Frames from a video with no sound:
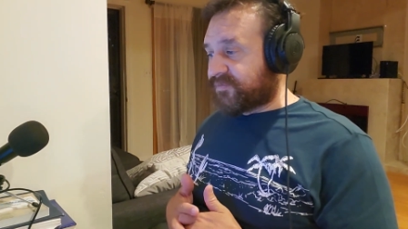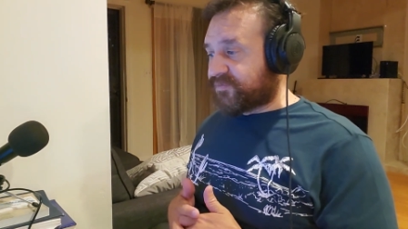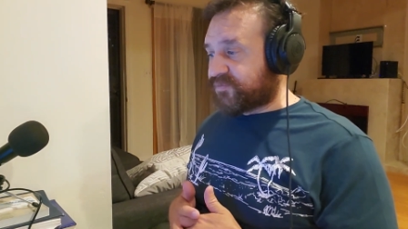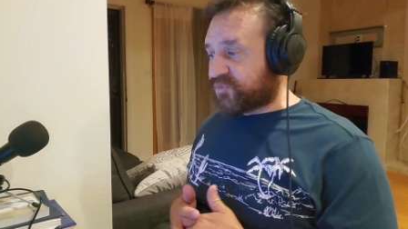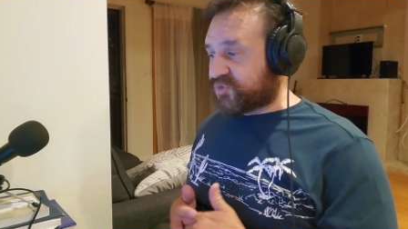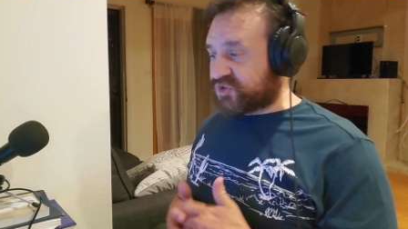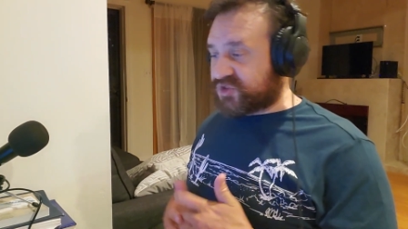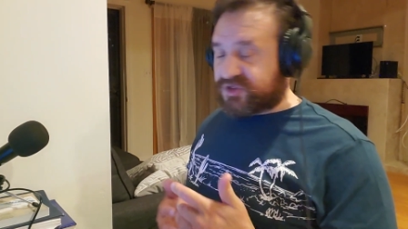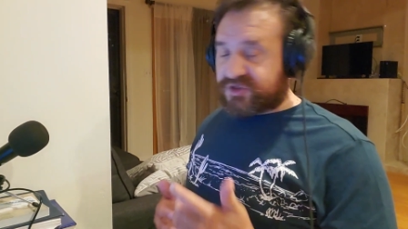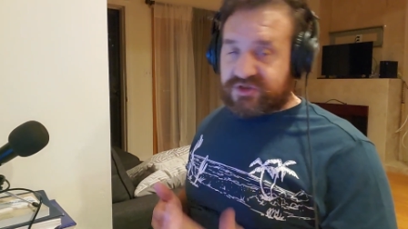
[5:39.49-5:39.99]

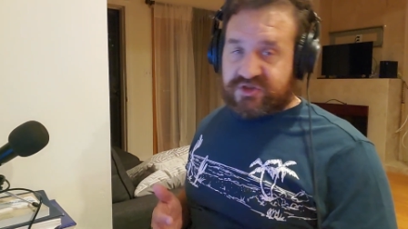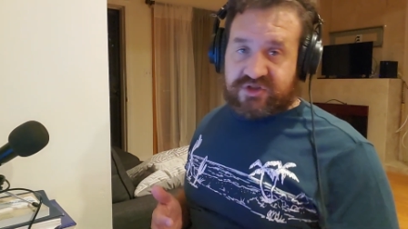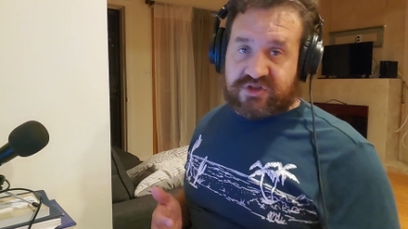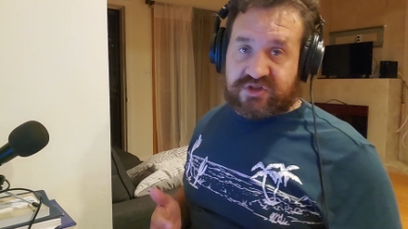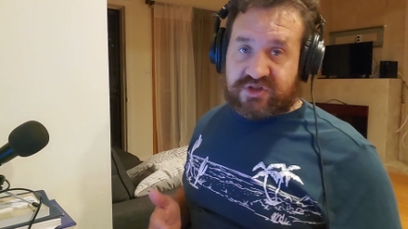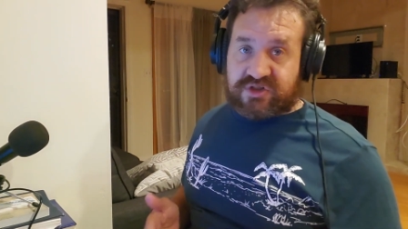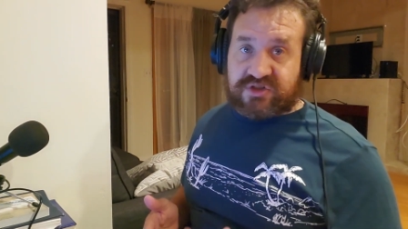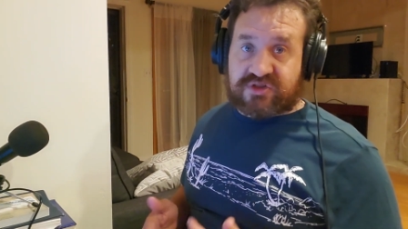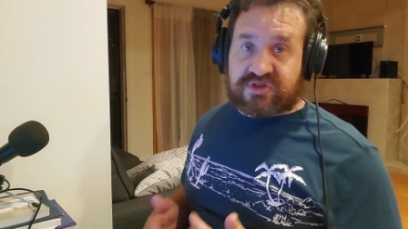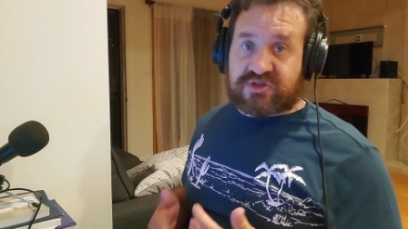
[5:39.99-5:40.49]
Brazilian
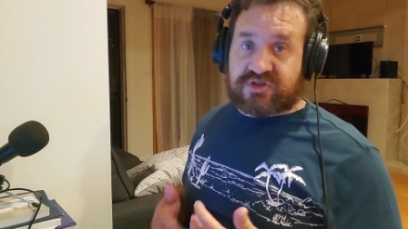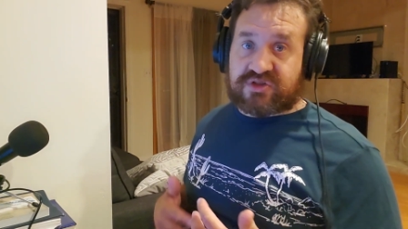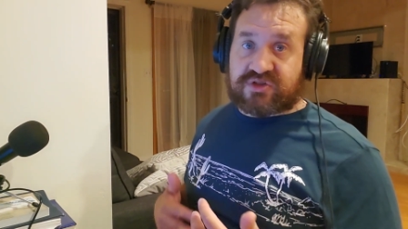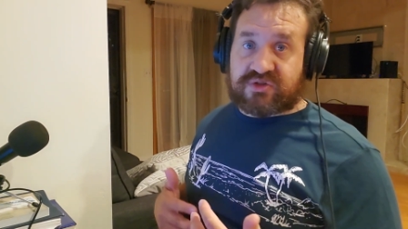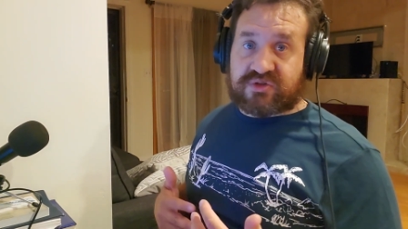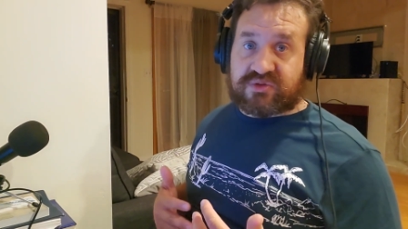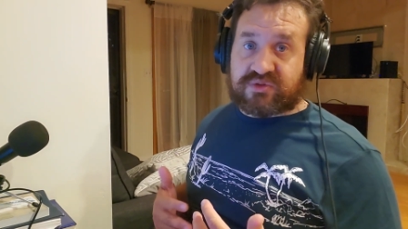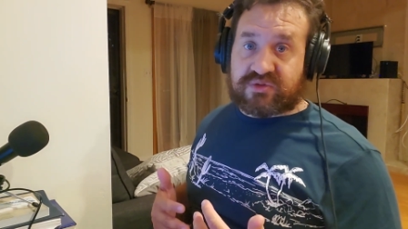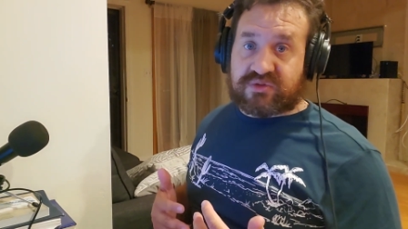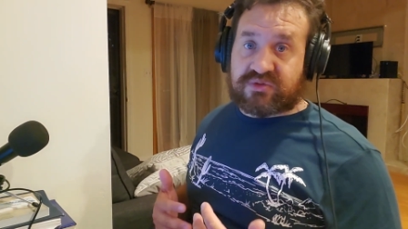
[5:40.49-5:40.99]
Jiu
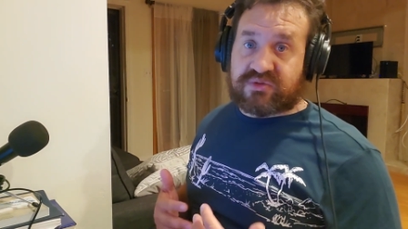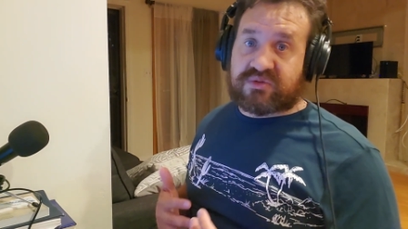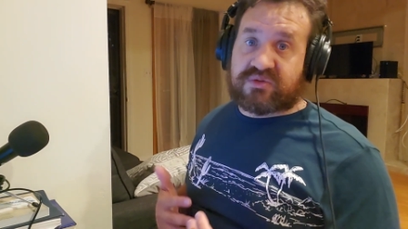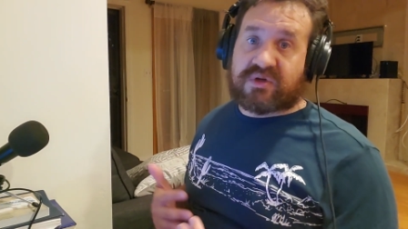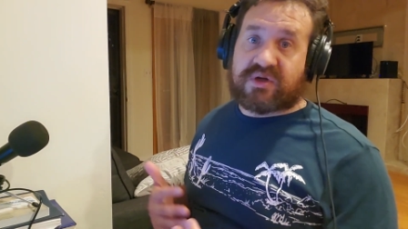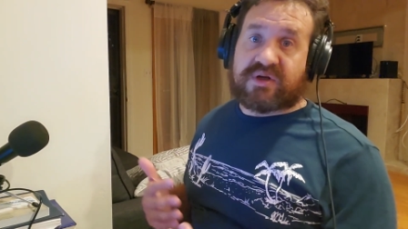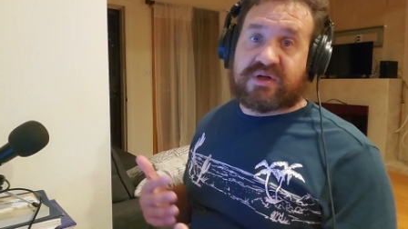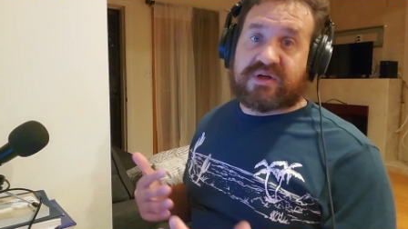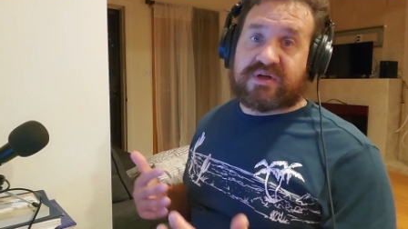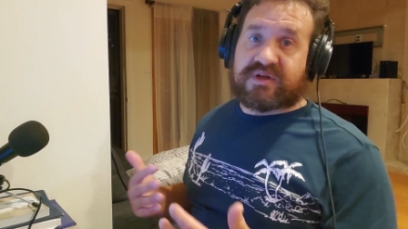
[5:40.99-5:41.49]
Jitsu,
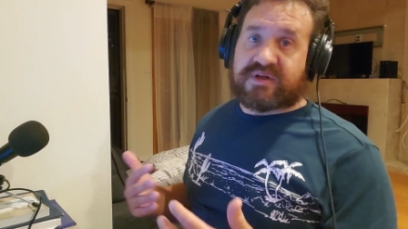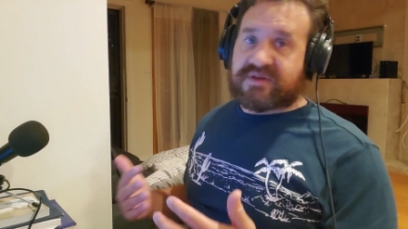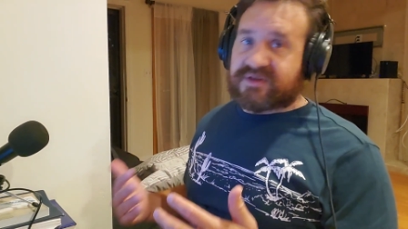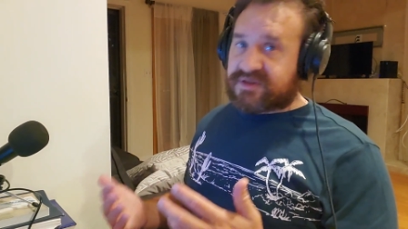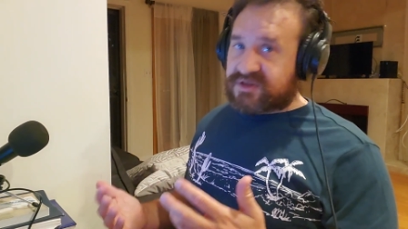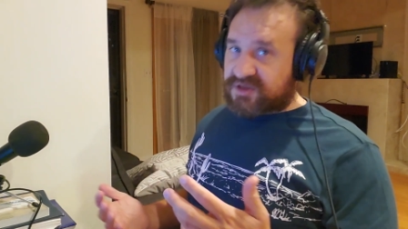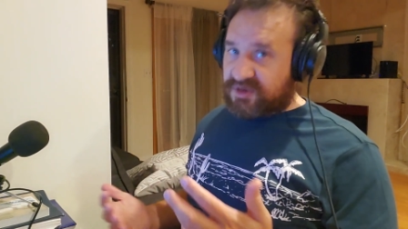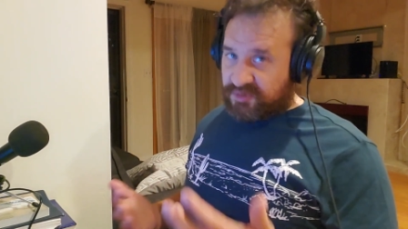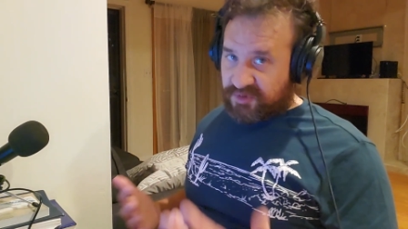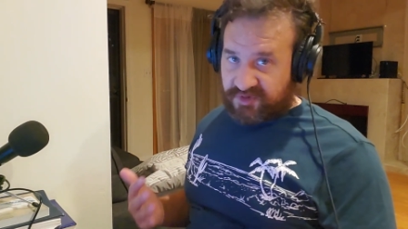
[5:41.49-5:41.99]

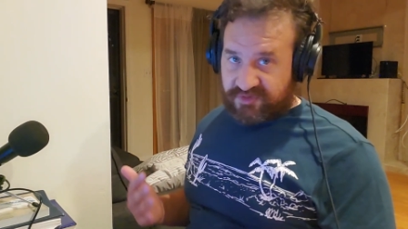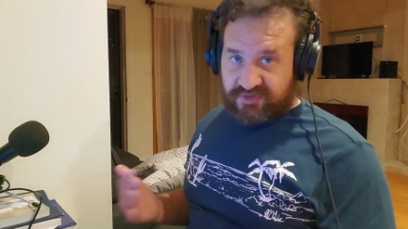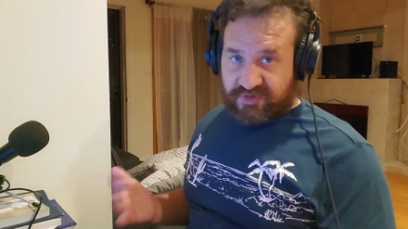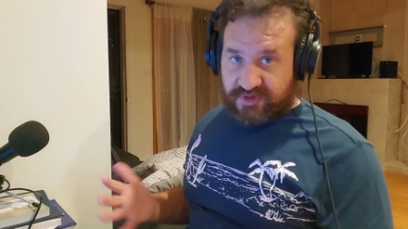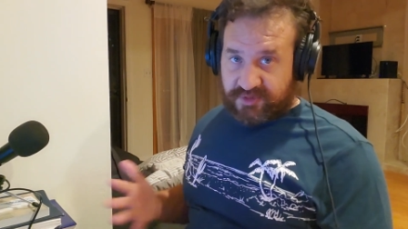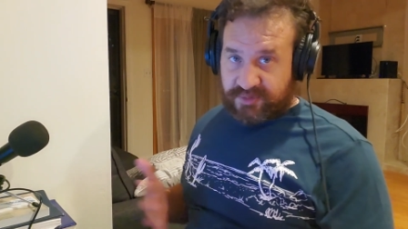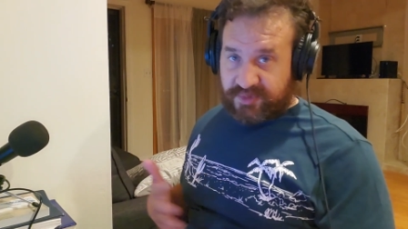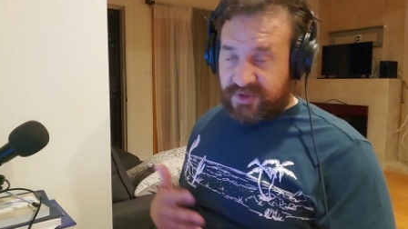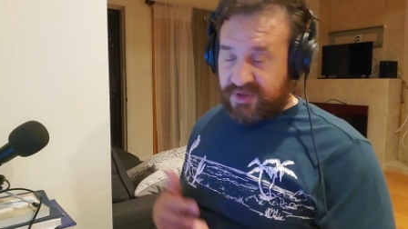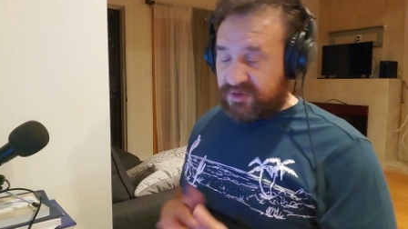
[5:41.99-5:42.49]
some of the
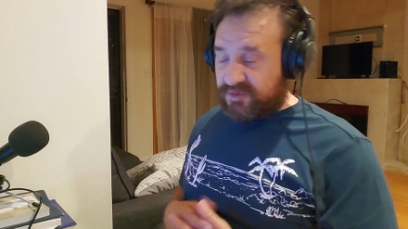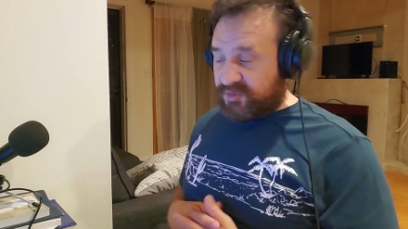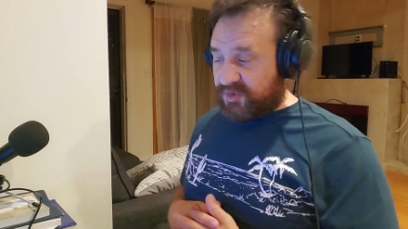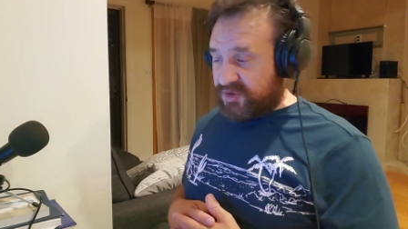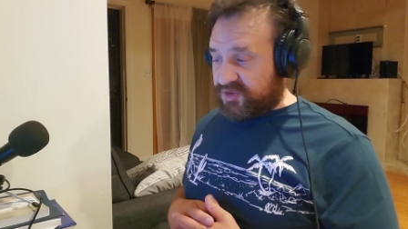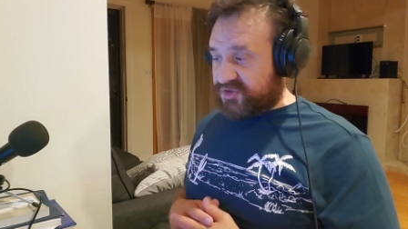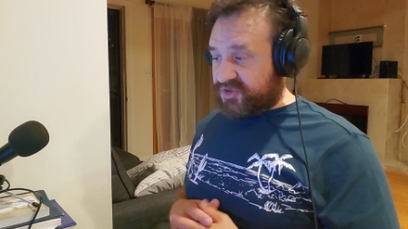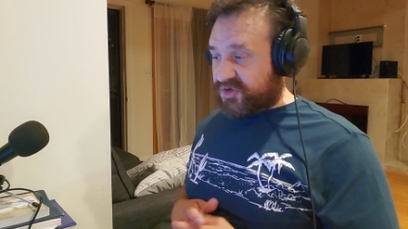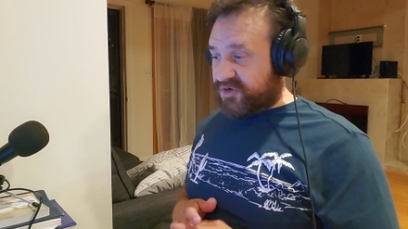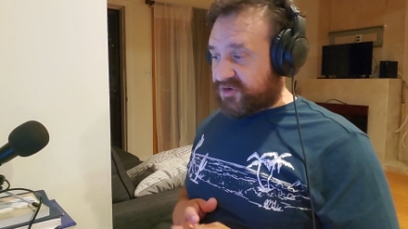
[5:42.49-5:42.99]
Filipino
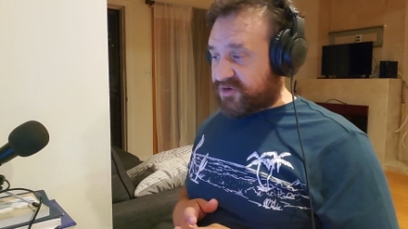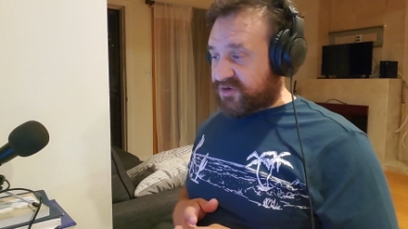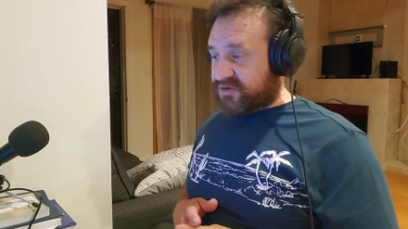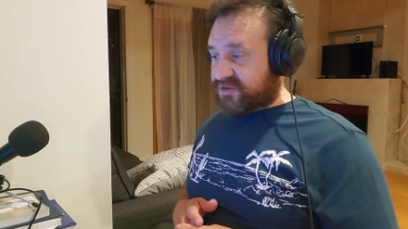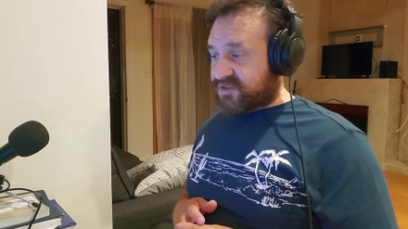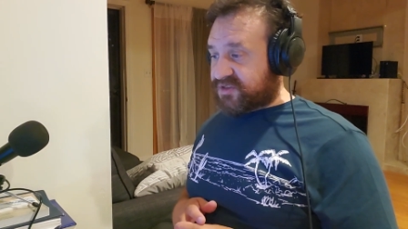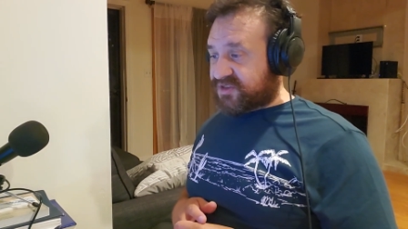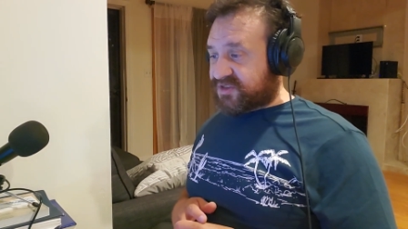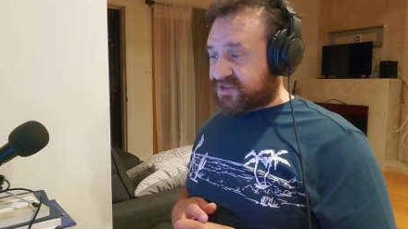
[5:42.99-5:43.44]
martial arts